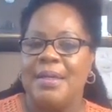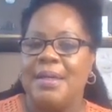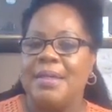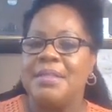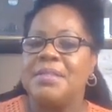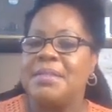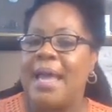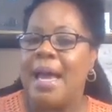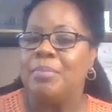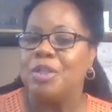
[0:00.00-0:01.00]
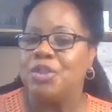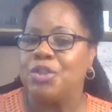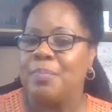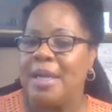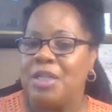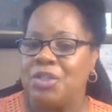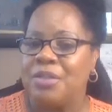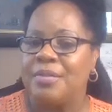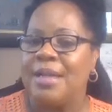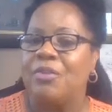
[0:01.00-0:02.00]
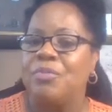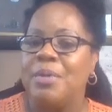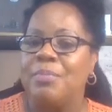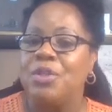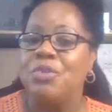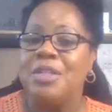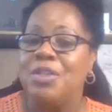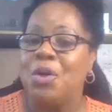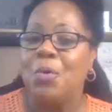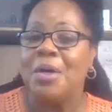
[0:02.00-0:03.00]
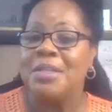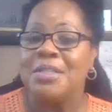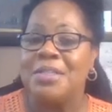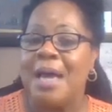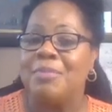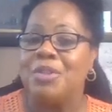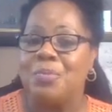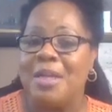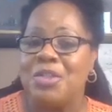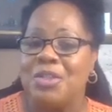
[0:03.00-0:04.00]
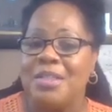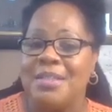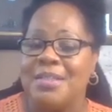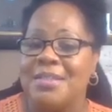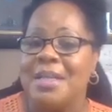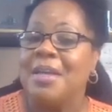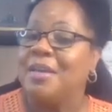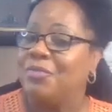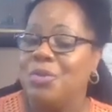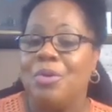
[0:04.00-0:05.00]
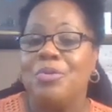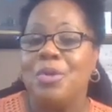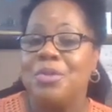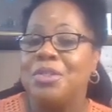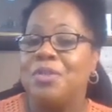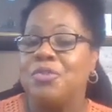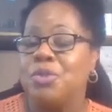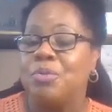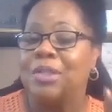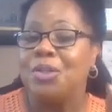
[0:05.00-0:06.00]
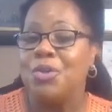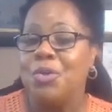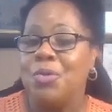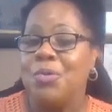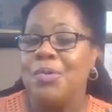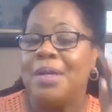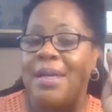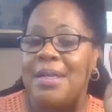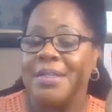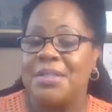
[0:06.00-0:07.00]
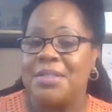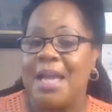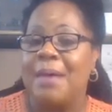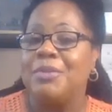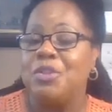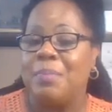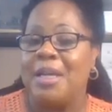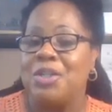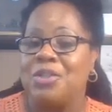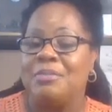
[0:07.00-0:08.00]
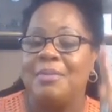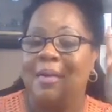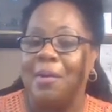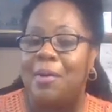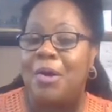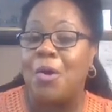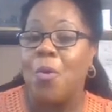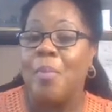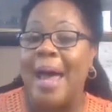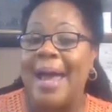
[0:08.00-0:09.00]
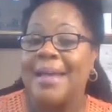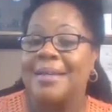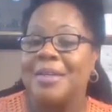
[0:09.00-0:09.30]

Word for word: Unestablished patient. Now, remember, you need to know what an established patient is. If you don't know the difference between a new and an established patient, go back